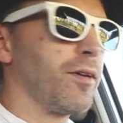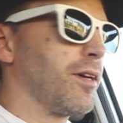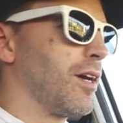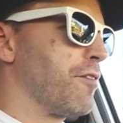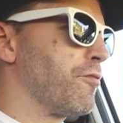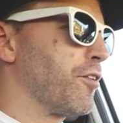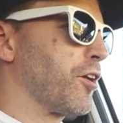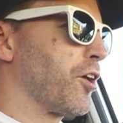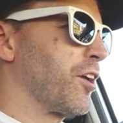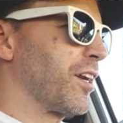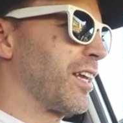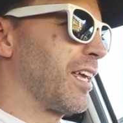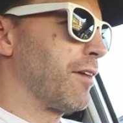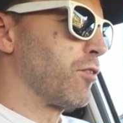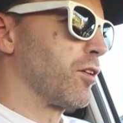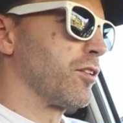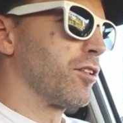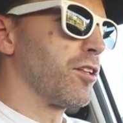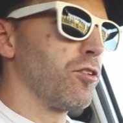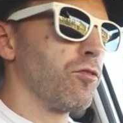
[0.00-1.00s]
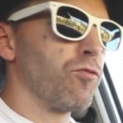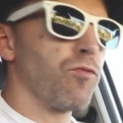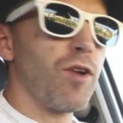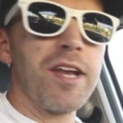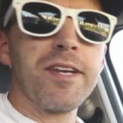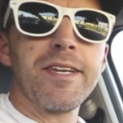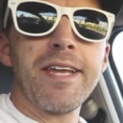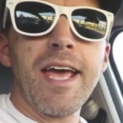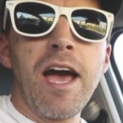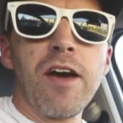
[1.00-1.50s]
I figured I'd give you a little
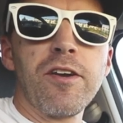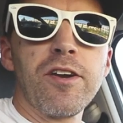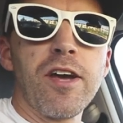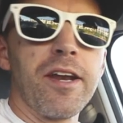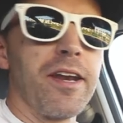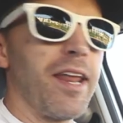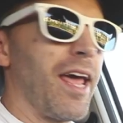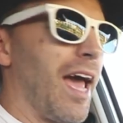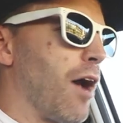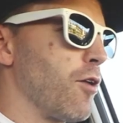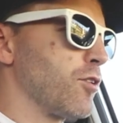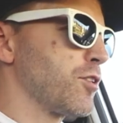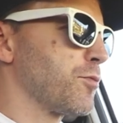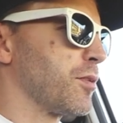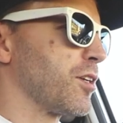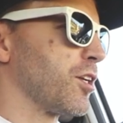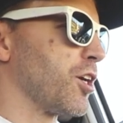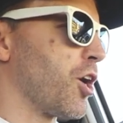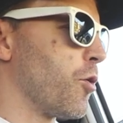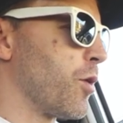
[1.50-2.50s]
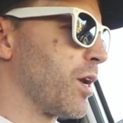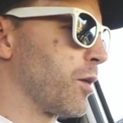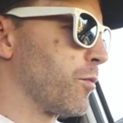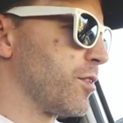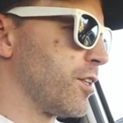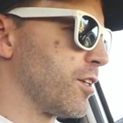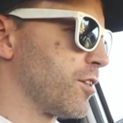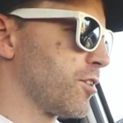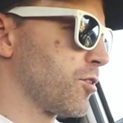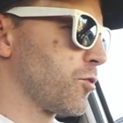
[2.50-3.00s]
rundown on how it's been going
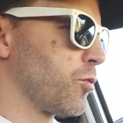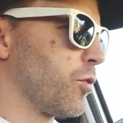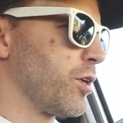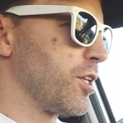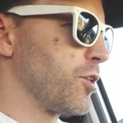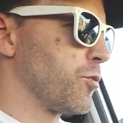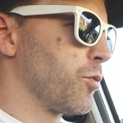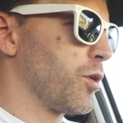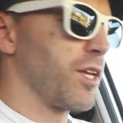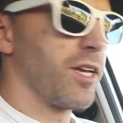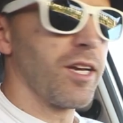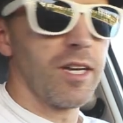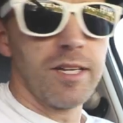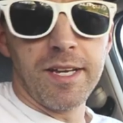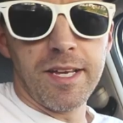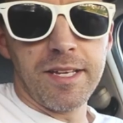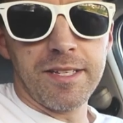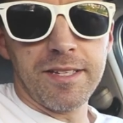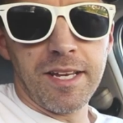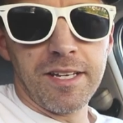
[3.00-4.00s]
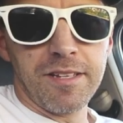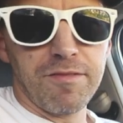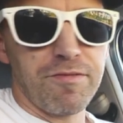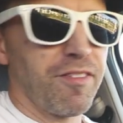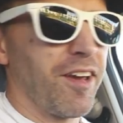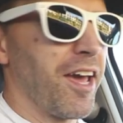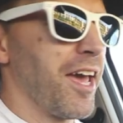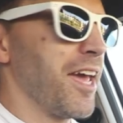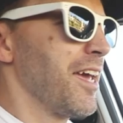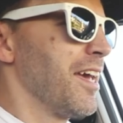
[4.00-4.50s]
with this 2020 Hyundai Santa
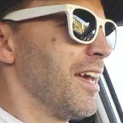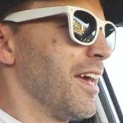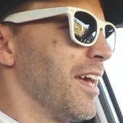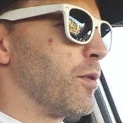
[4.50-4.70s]
Fe.